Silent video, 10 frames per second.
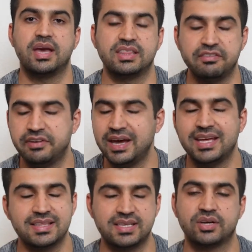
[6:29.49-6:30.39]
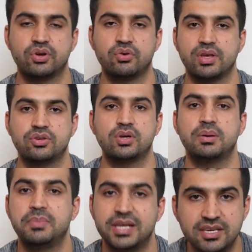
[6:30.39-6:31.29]
And the financing required to
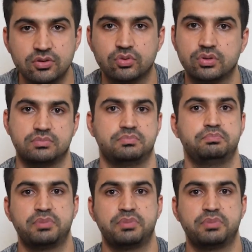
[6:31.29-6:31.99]
complete or